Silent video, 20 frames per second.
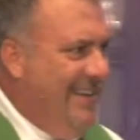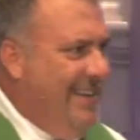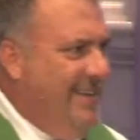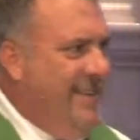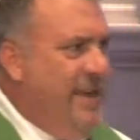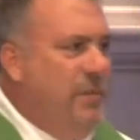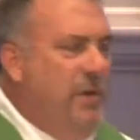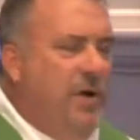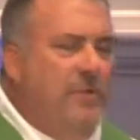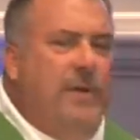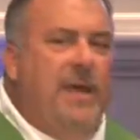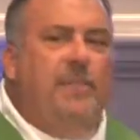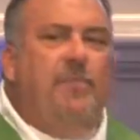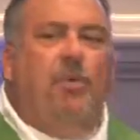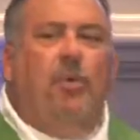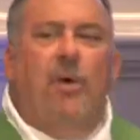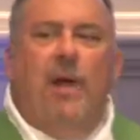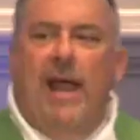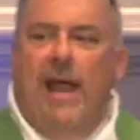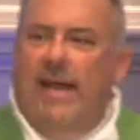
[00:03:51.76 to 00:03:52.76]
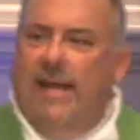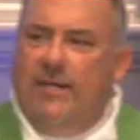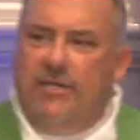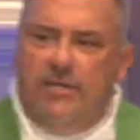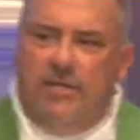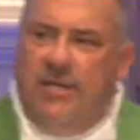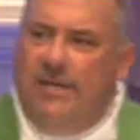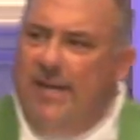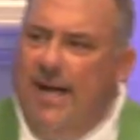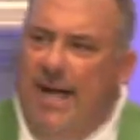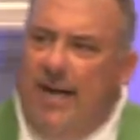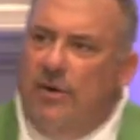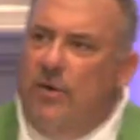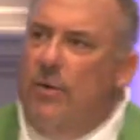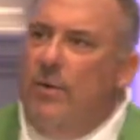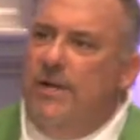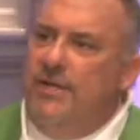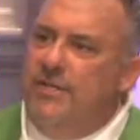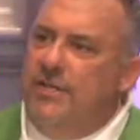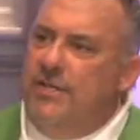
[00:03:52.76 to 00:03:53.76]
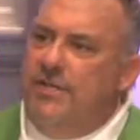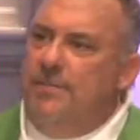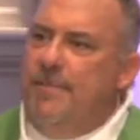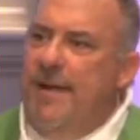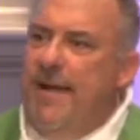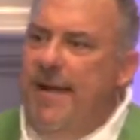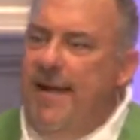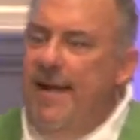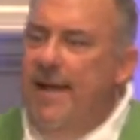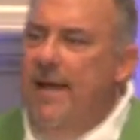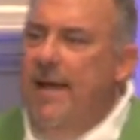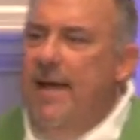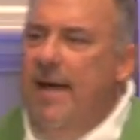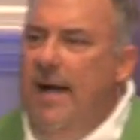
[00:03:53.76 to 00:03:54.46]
That when we pray, it should not always just be